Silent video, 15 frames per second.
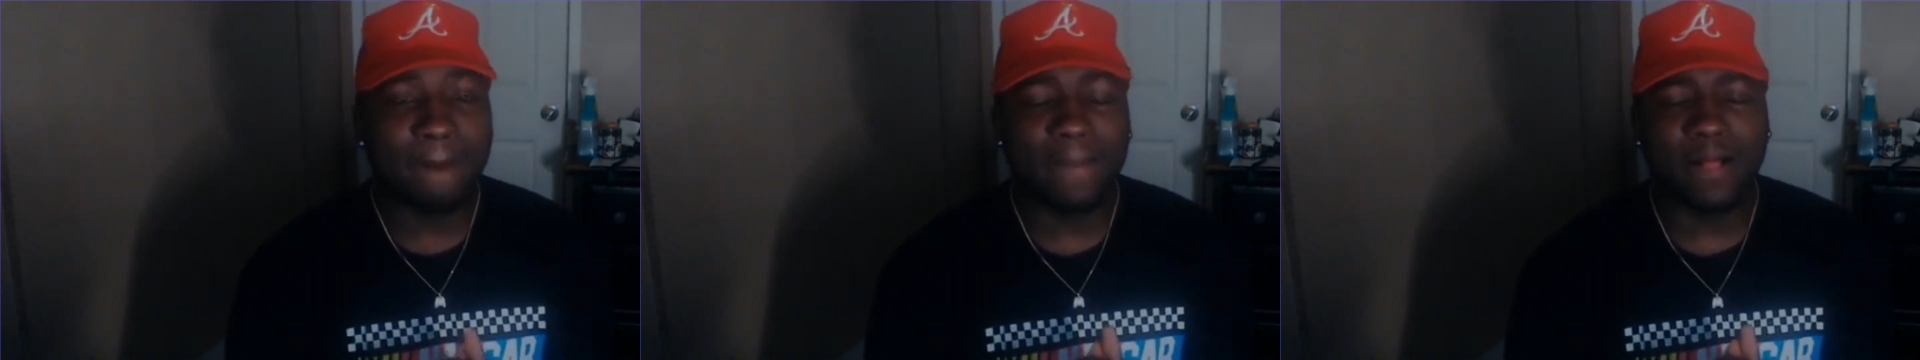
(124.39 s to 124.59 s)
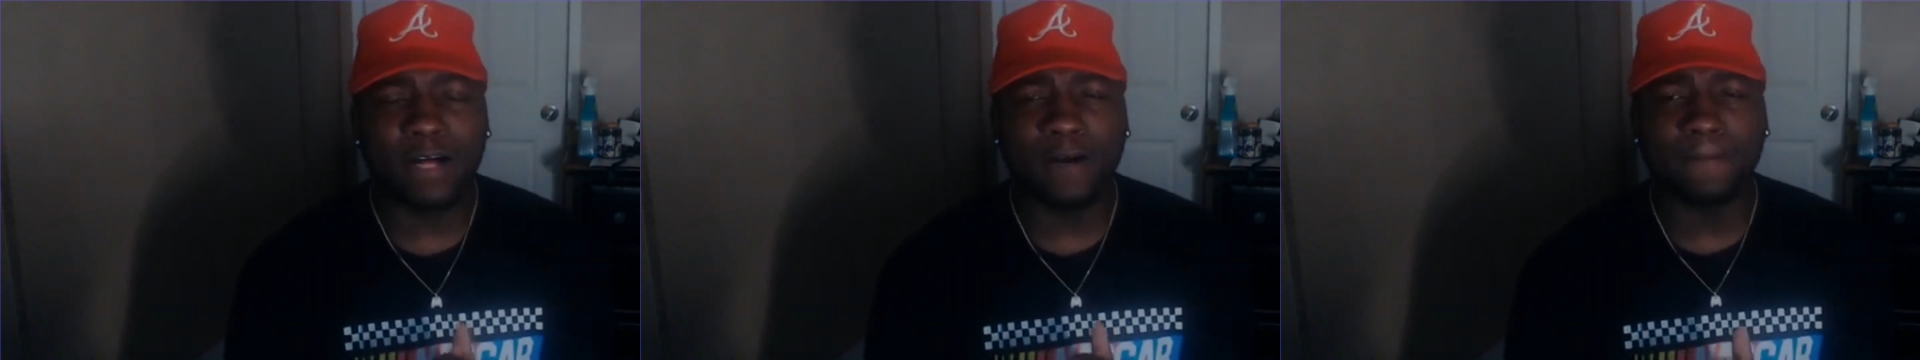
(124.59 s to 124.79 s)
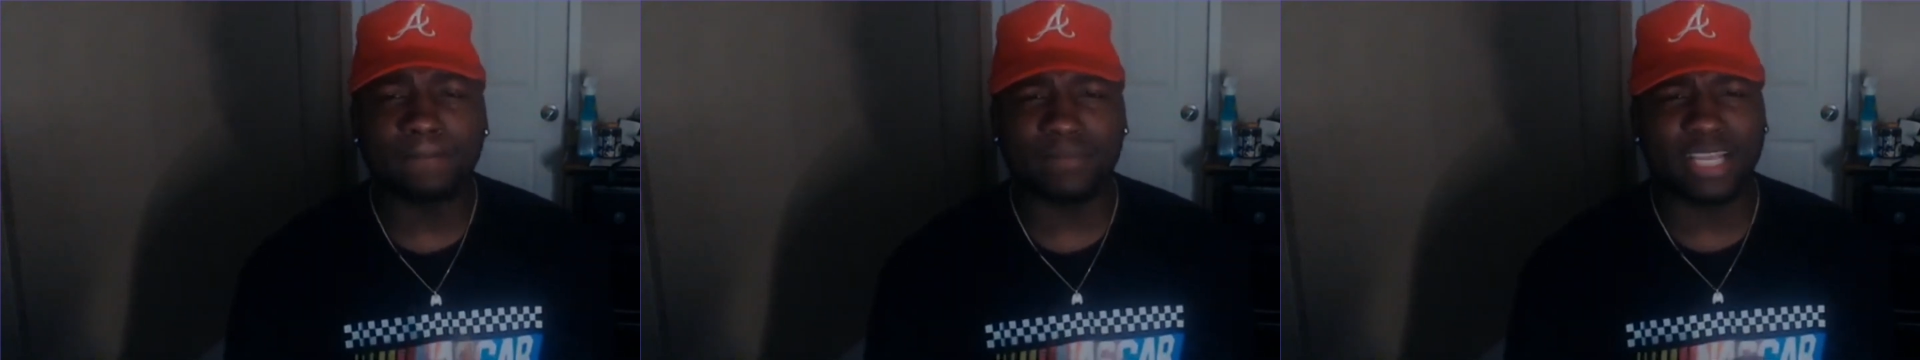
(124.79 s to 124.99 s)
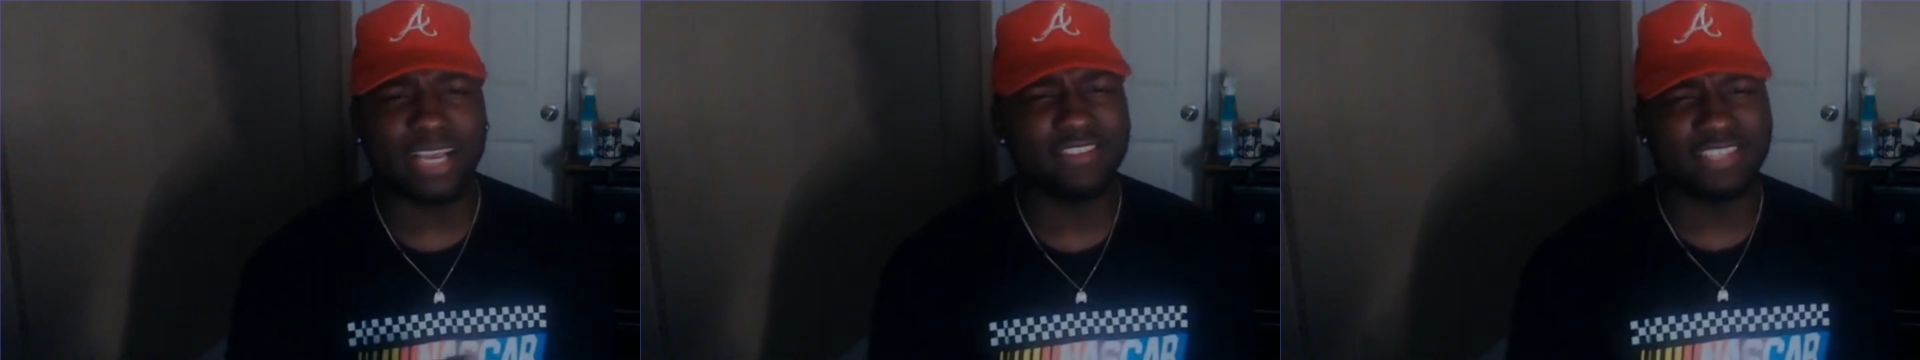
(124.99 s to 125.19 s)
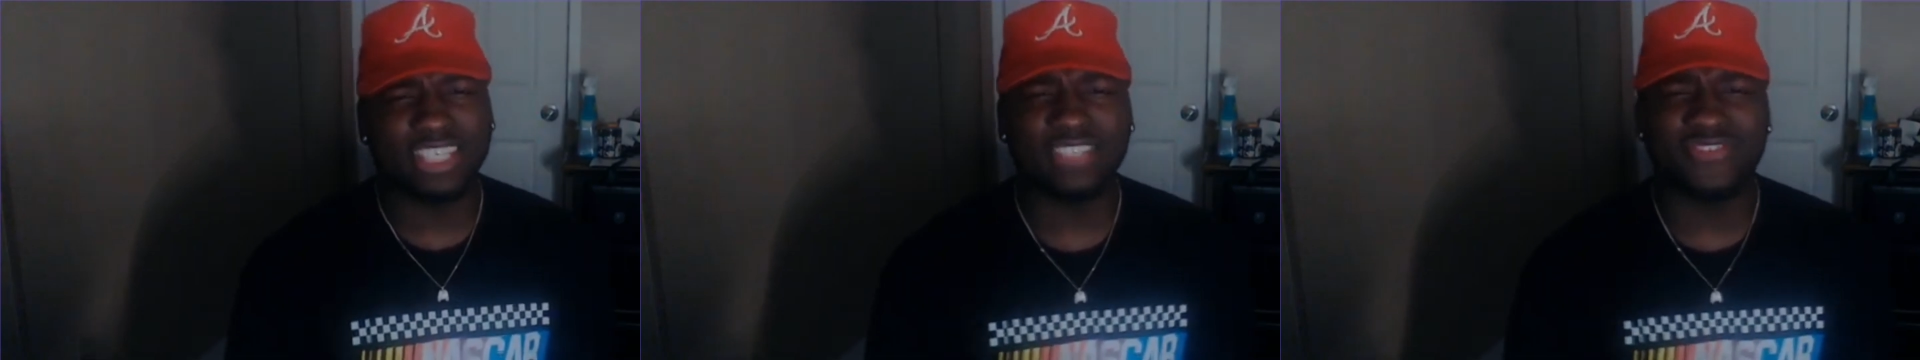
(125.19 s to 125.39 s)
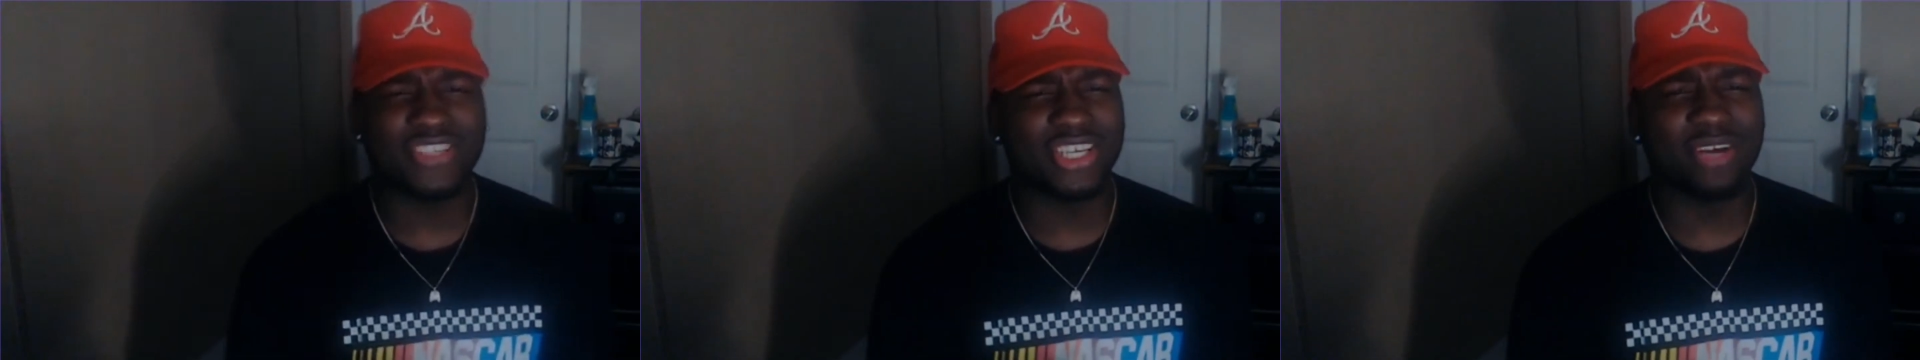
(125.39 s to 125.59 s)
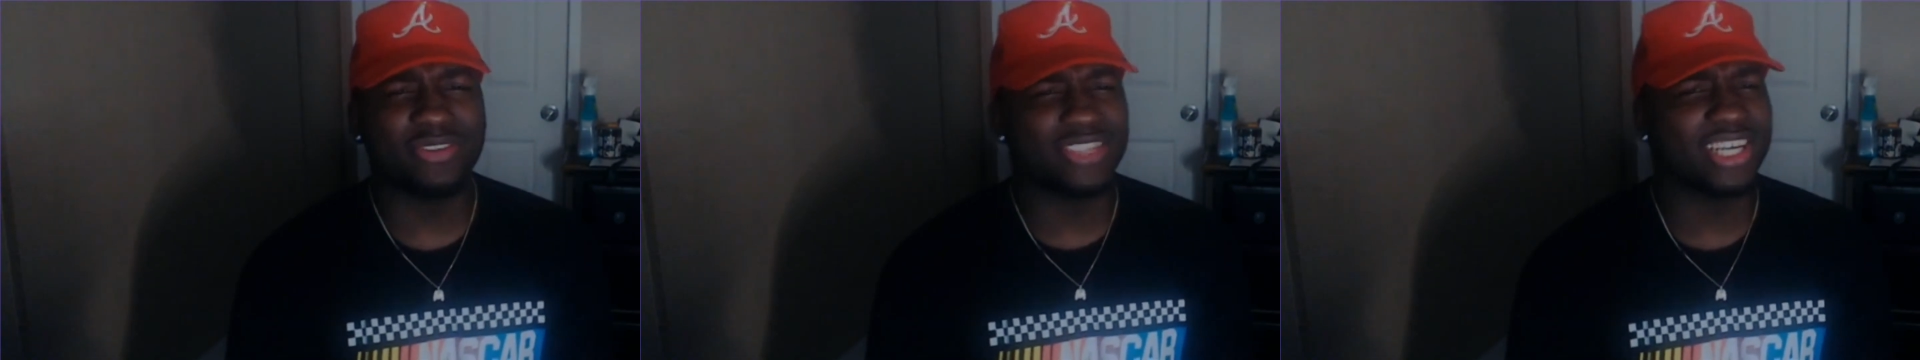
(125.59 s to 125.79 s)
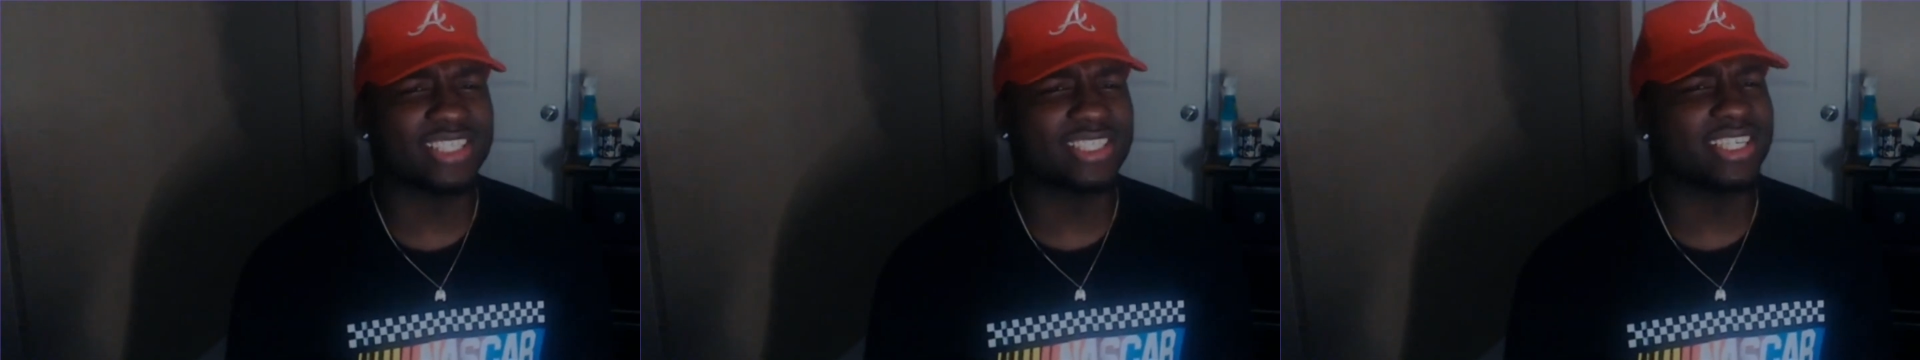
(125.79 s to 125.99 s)
Um, if this video
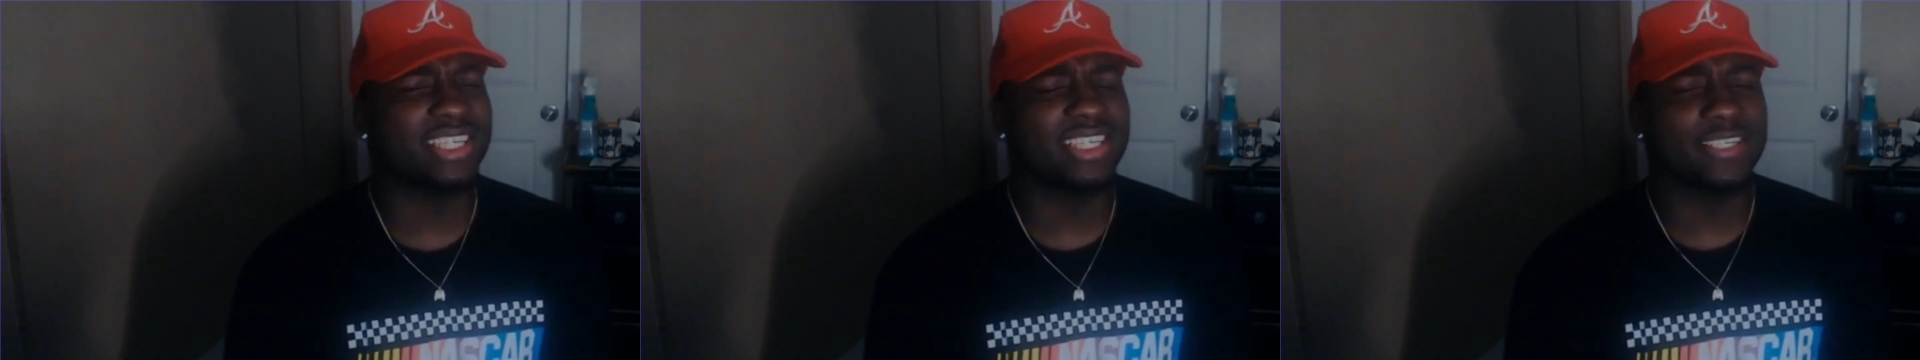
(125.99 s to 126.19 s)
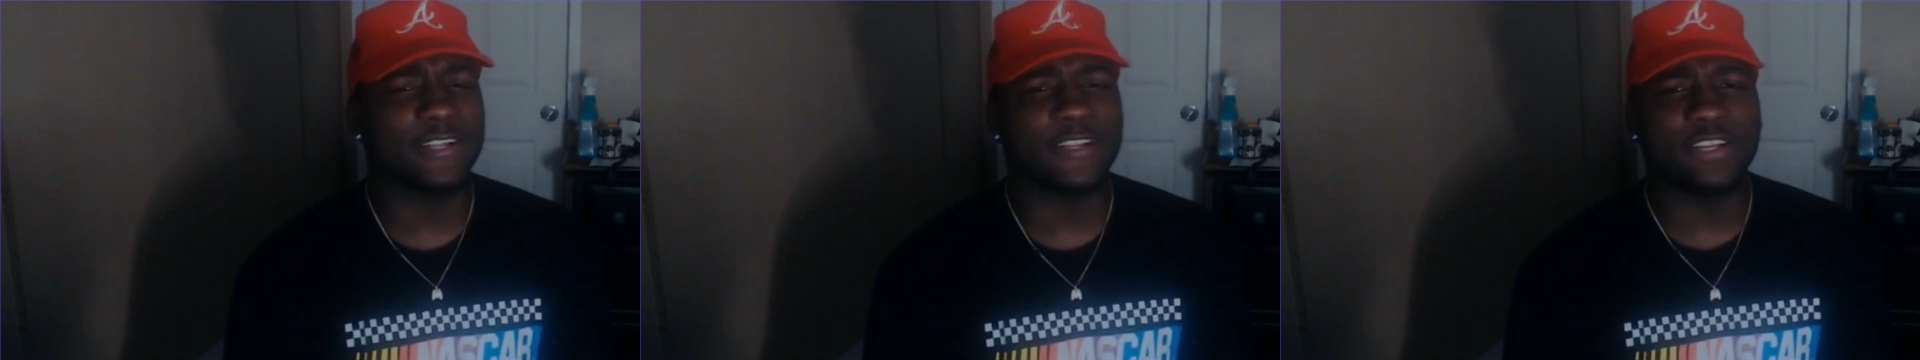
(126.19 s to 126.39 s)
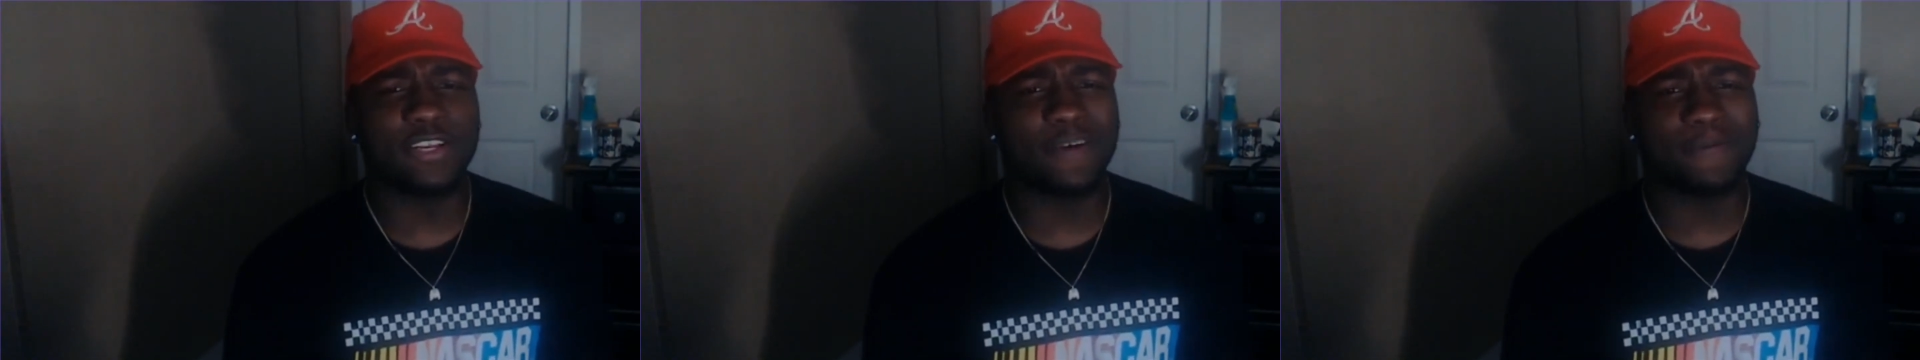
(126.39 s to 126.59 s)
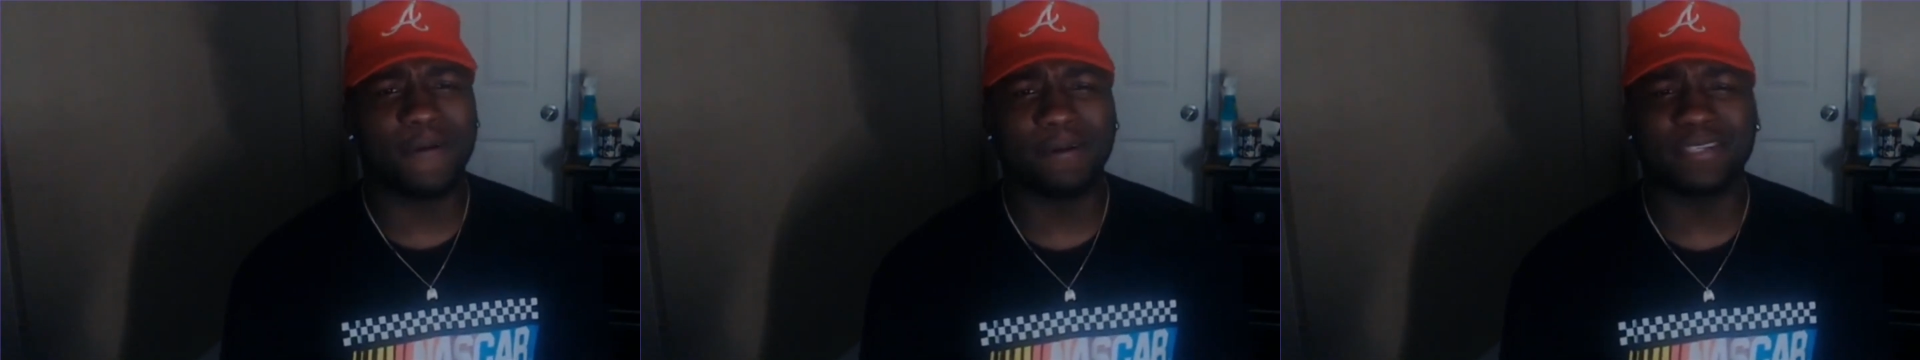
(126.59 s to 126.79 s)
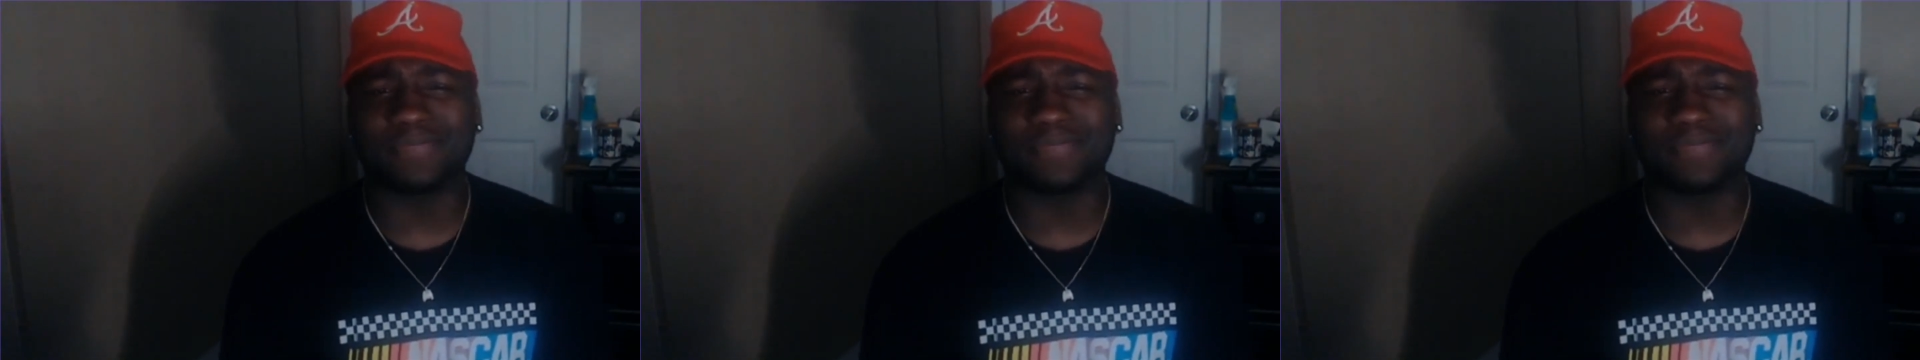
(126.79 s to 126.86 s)
does good, you know, probably